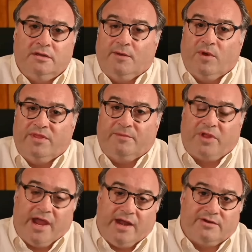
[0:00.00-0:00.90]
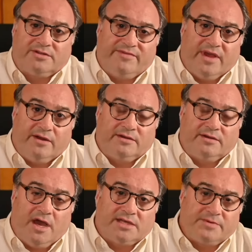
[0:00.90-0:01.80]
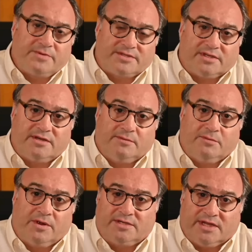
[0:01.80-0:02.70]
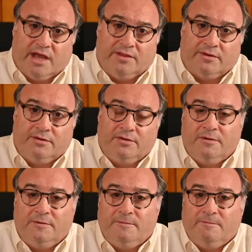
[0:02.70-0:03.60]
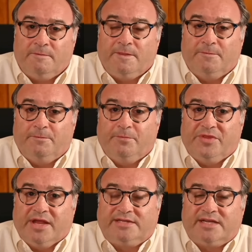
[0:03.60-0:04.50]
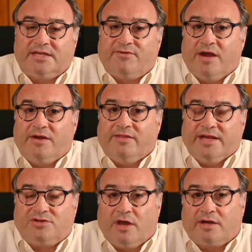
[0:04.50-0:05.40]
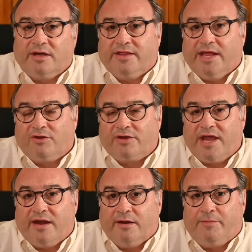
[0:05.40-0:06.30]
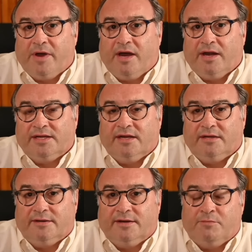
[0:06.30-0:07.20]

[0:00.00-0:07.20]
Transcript: And when the planners of that hospital system are together, they sit around and they talk and they look at it upon a, a